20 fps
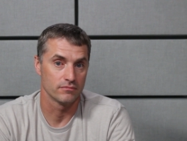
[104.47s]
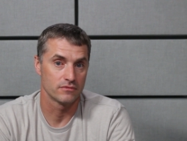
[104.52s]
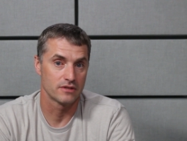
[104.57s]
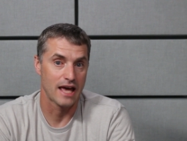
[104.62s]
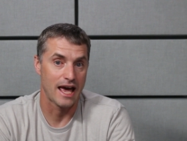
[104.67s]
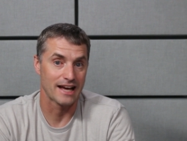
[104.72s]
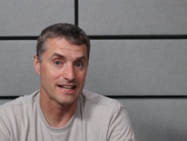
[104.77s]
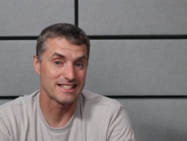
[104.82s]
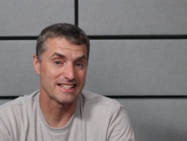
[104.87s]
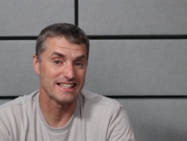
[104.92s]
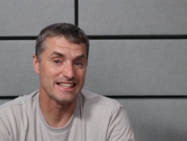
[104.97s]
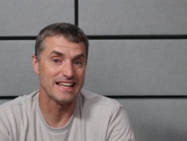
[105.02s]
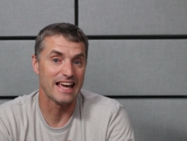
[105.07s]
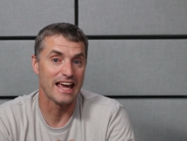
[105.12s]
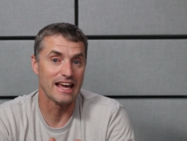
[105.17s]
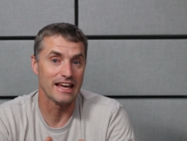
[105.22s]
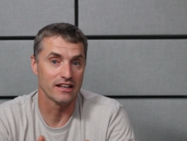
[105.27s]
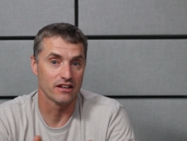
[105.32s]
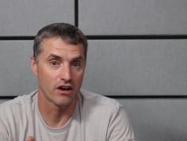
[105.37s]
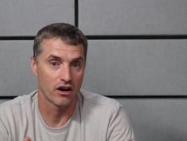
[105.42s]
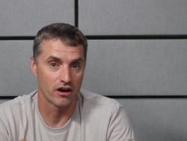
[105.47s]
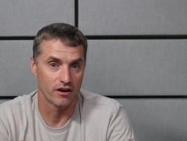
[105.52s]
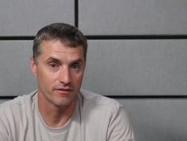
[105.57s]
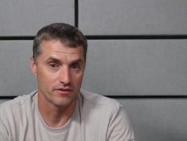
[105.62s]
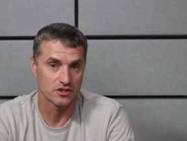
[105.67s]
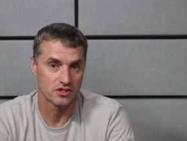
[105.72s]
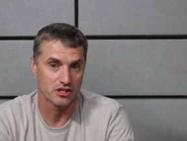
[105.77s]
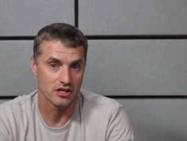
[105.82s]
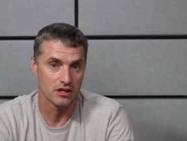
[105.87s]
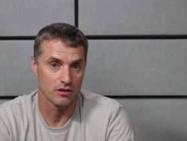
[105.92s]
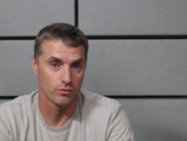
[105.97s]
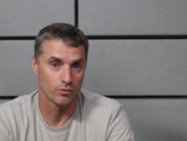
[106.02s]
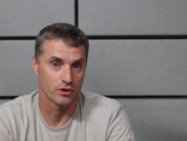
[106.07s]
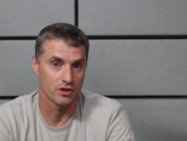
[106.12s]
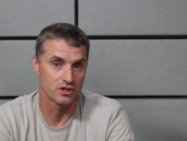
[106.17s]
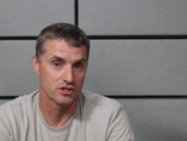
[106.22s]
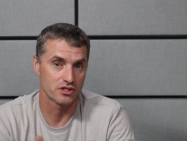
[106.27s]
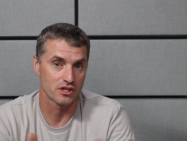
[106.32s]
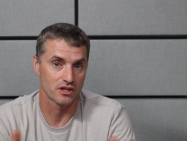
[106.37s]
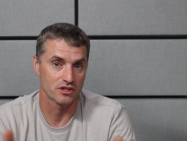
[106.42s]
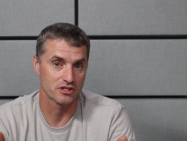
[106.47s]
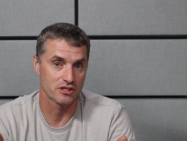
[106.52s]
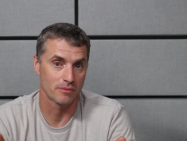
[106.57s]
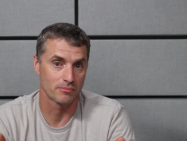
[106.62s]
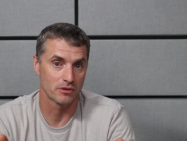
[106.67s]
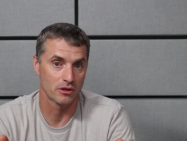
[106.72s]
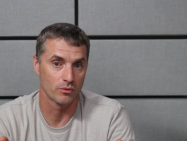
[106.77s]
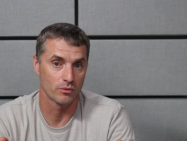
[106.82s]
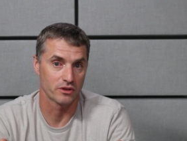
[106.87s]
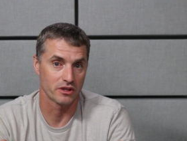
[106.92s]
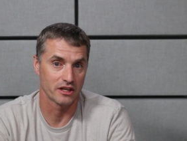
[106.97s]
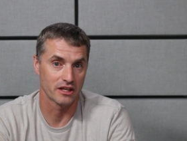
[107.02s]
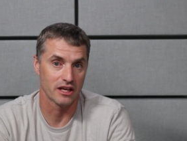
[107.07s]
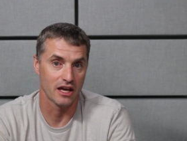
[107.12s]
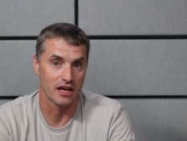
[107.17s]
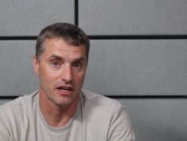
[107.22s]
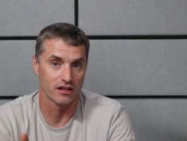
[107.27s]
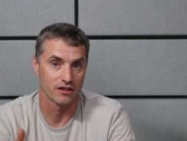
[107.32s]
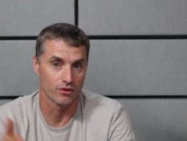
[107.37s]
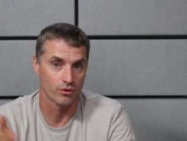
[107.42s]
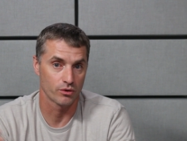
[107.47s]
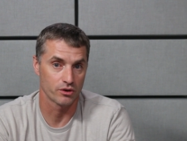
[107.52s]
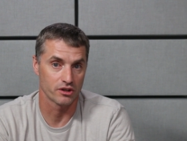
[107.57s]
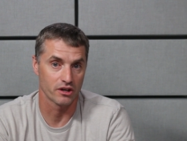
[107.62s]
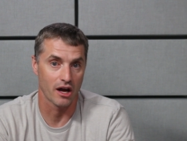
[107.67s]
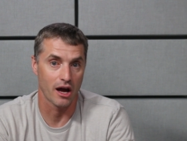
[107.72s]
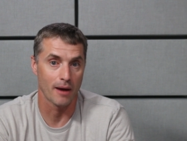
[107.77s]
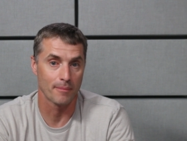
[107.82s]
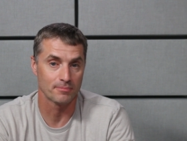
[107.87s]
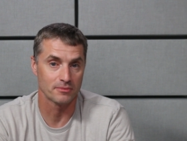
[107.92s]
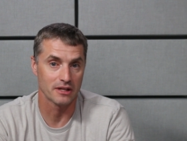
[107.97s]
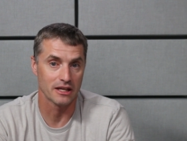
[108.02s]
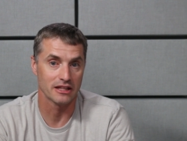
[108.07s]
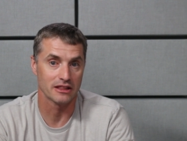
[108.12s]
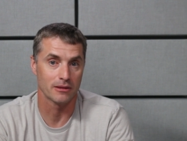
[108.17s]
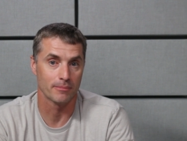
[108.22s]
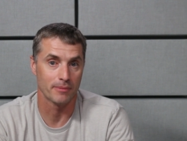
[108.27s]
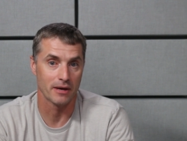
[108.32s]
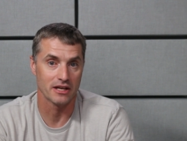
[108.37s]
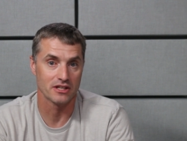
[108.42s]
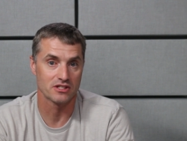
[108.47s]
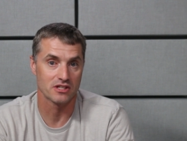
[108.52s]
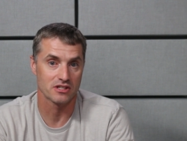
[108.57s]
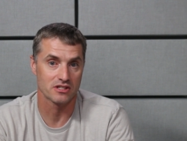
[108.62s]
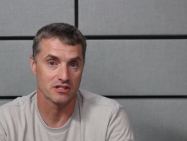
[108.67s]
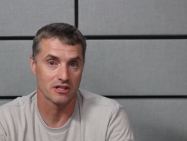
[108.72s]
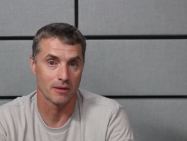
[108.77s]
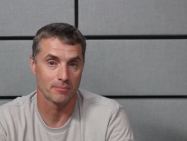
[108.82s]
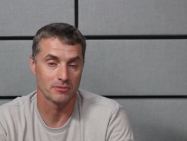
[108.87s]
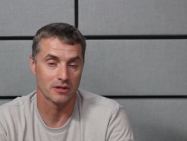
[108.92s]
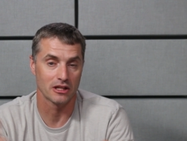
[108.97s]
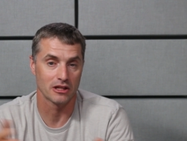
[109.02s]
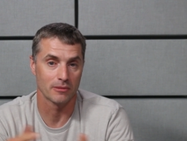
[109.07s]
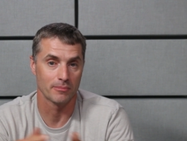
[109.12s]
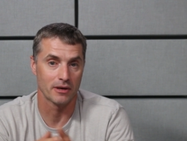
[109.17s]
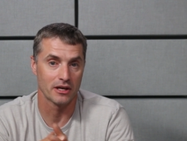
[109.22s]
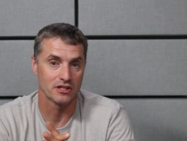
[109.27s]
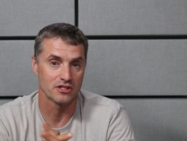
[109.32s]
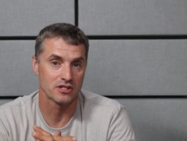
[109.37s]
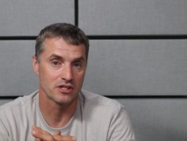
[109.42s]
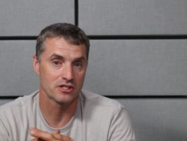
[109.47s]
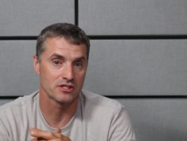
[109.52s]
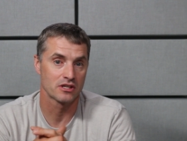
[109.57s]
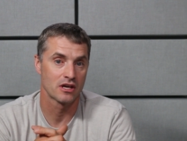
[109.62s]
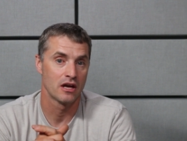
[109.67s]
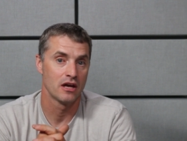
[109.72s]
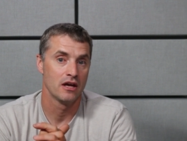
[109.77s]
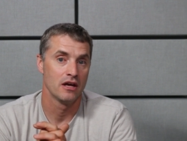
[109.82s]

tax gain harvesting, where you sell something with a gain in order to update the basis and update the basis.